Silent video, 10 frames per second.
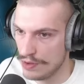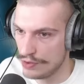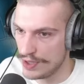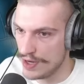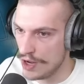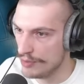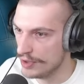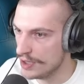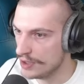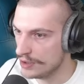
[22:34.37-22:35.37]
Okay, now I'm
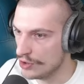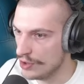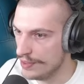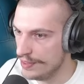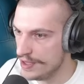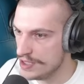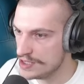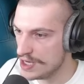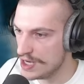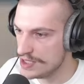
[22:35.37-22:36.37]
gonna declare on these
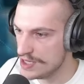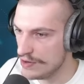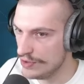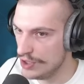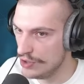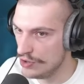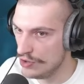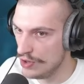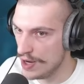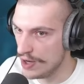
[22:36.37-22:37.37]
guys down
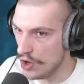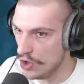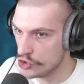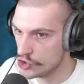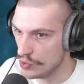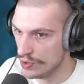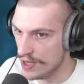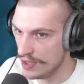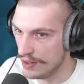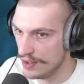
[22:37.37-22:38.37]
here and also
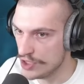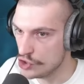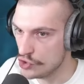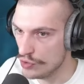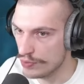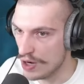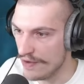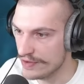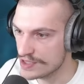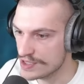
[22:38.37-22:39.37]
take these 2
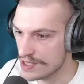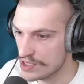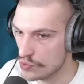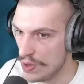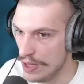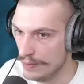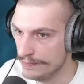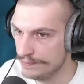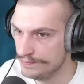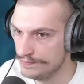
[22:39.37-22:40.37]
provinces as well.
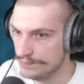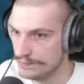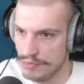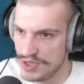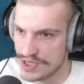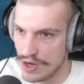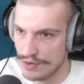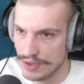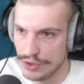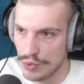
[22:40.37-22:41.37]
These are
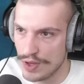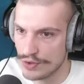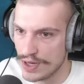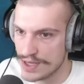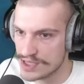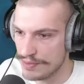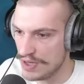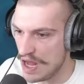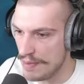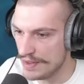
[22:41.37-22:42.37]
the 2 other guys up
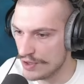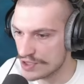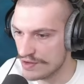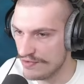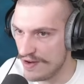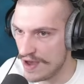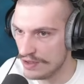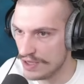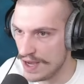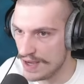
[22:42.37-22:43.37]
top, and there's the
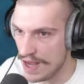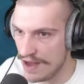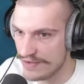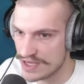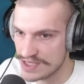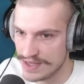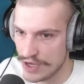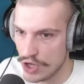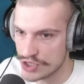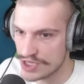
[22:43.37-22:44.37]
final guy. Obviously, they
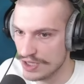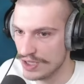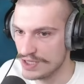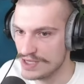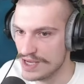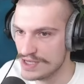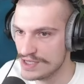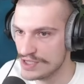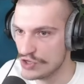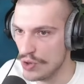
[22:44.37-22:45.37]
all still
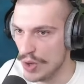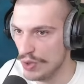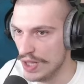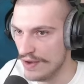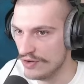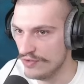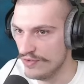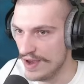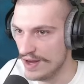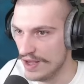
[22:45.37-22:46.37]
exist, so I will have to
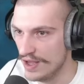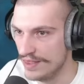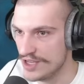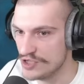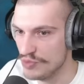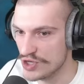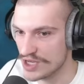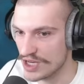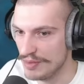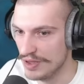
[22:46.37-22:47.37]
fight these boys
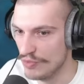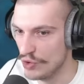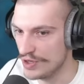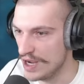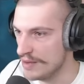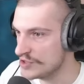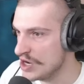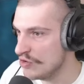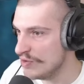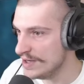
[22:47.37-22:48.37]
a couple of more times.
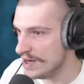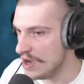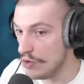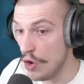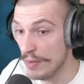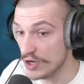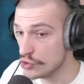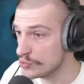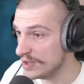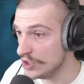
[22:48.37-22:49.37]
Right now, oh, my
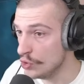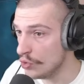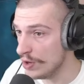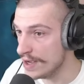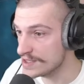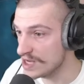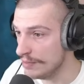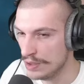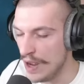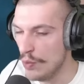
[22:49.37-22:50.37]
truce with Eora is
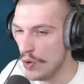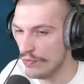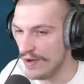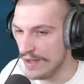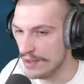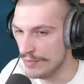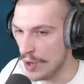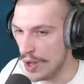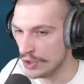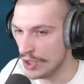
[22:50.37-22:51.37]
up. I won't fight them,
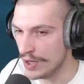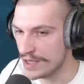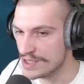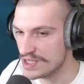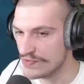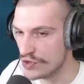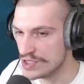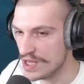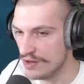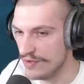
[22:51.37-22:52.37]
though. I'll colonize this first,
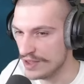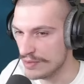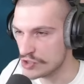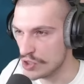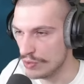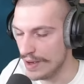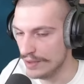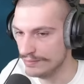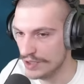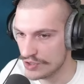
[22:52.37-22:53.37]
then I'll fight them, so
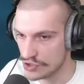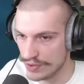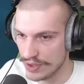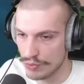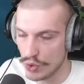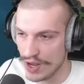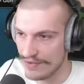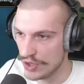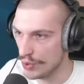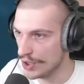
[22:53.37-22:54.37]
they won't have
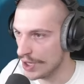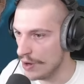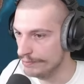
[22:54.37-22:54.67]
anywhere to go.